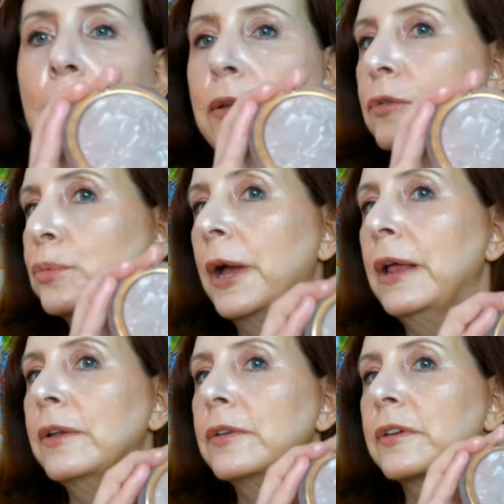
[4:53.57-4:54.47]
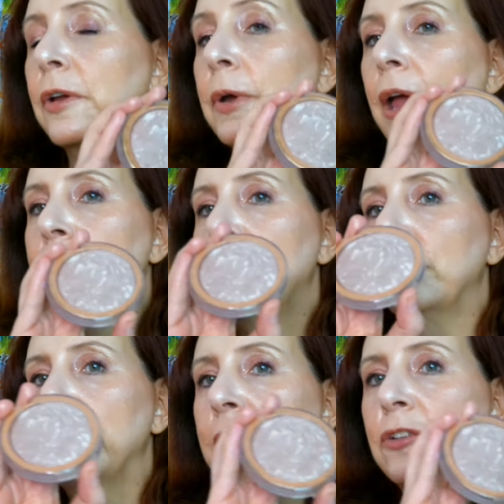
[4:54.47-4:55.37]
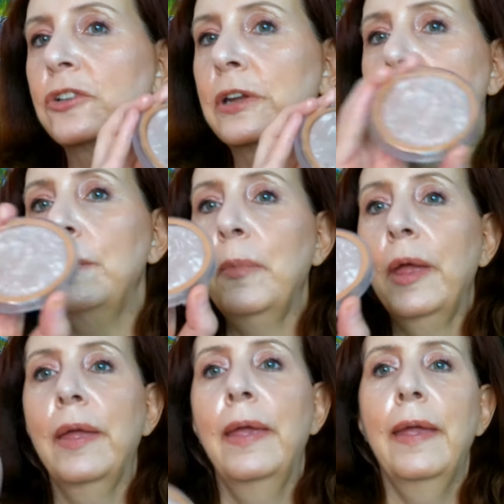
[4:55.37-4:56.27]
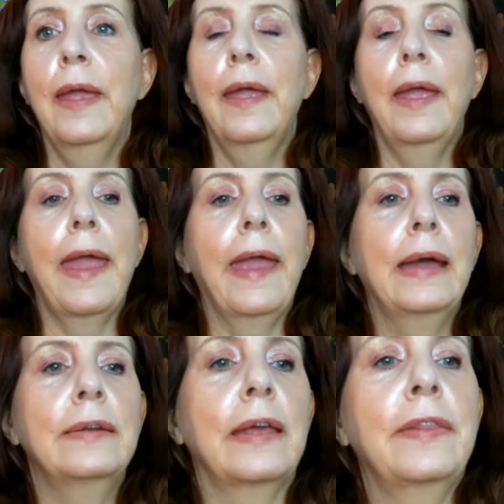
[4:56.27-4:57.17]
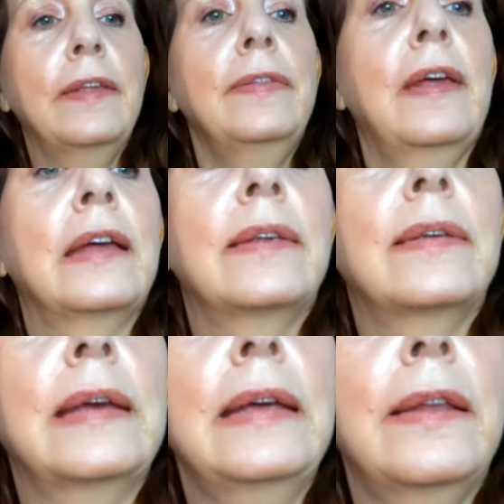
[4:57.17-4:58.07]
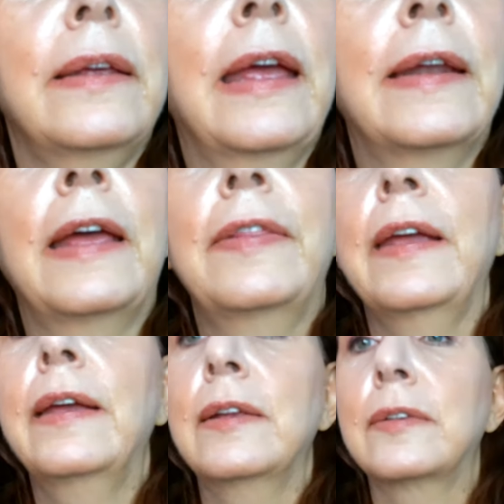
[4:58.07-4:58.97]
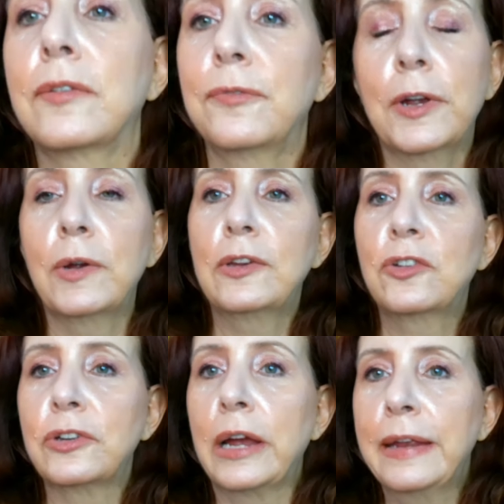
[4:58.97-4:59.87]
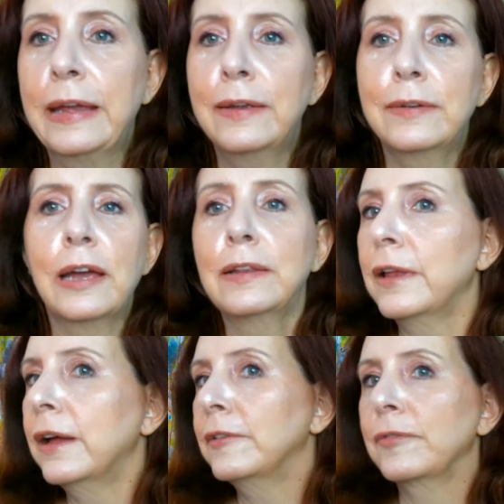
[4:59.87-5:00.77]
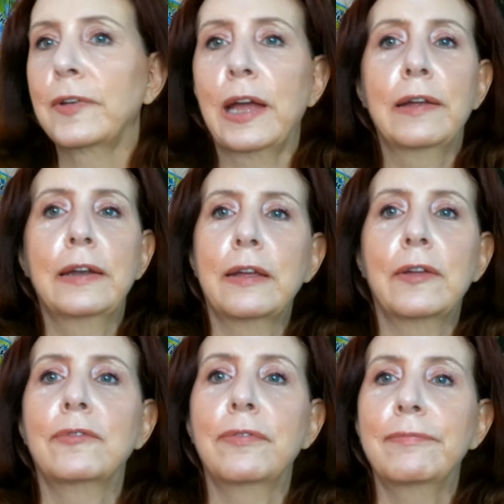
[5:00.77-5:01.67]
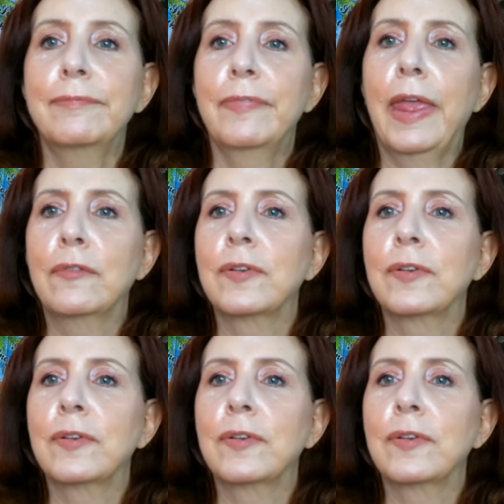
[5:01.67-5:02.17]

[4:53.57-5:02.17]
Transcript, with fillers: And I think that's it. And I think it's very shiny, nightlife kind of have a good time, and not worry about anything kind of look.